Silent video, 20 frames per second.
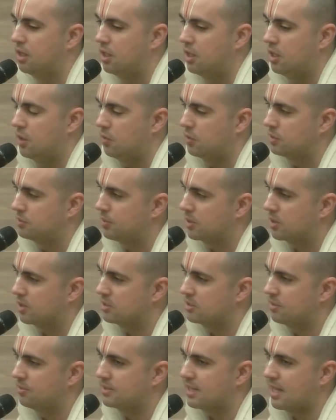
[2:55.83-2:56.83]
was
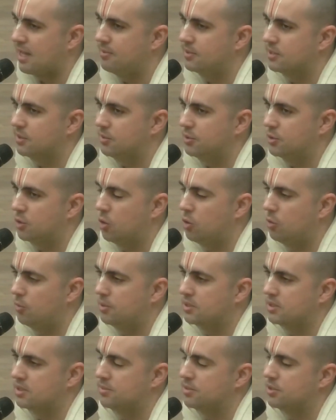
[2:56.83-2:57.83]
because sometimes I would
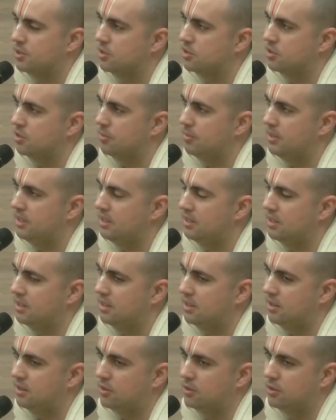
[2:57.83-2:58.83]
open some social
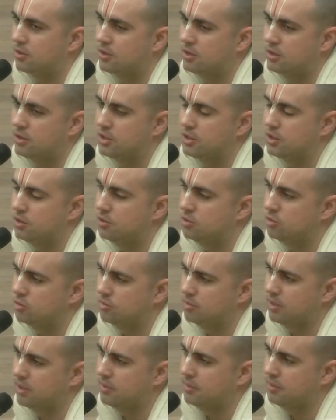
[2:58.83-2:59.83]
media or
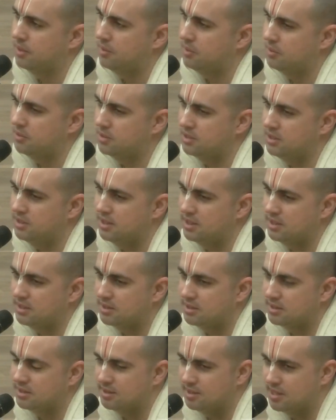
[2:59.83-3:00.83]
YouTube, and I will see that
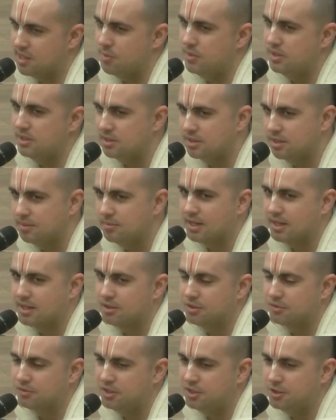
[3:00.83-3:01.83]
there is some
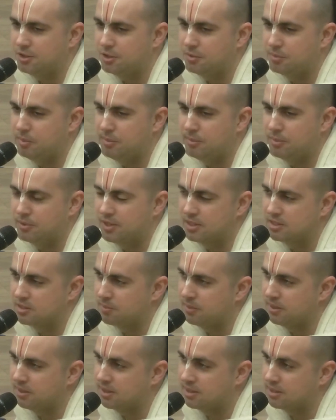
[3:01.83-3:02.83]
of idiot people that
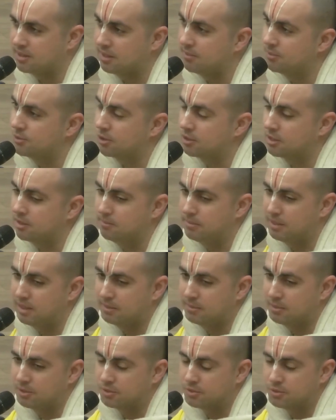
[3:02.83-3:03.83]
spend their time talking bad
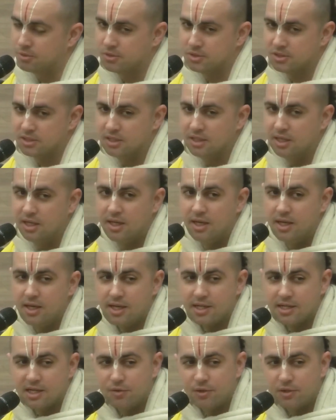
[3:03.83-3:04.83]
about Guruji.
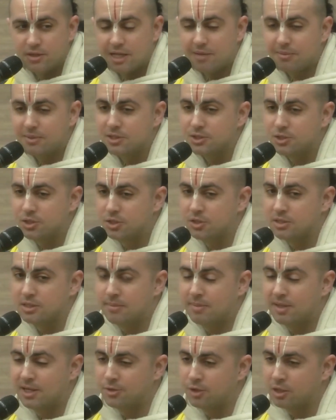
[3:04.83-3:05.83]
And every time I saw
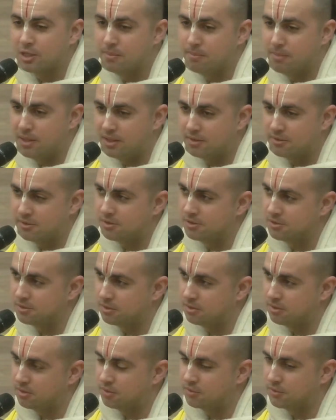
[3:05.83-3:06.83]
somebody talking bad
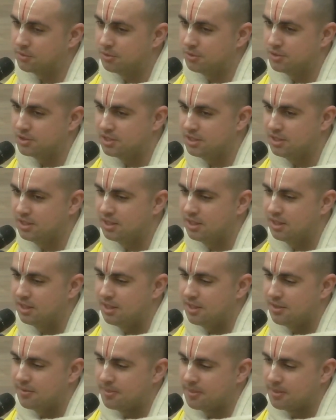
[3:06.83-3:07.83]
of Guruji,
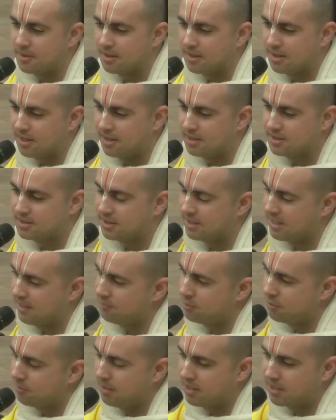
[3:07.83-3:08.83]
I said I
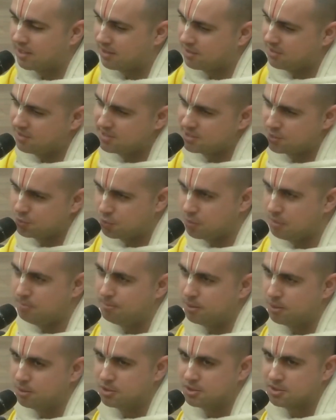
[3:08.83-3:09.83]
have to make at least 3
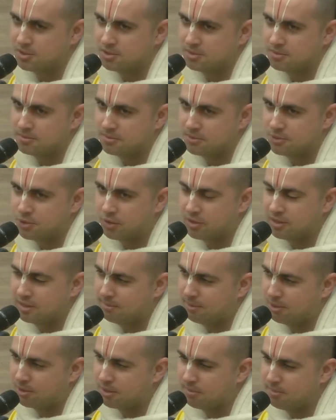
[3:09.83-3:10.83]
posts talking
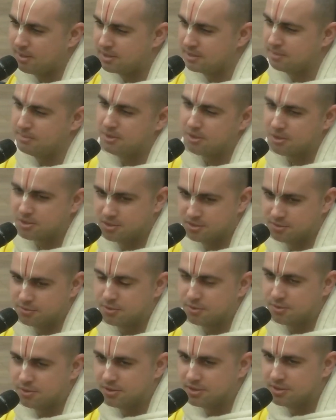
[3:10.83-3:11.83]
about amazing miracles of
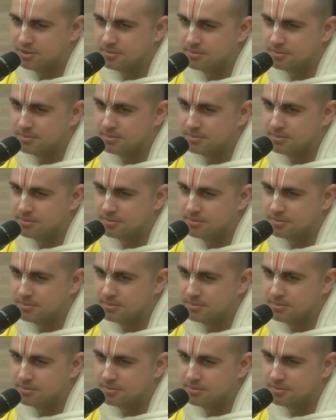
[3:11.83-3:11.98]
Guruji.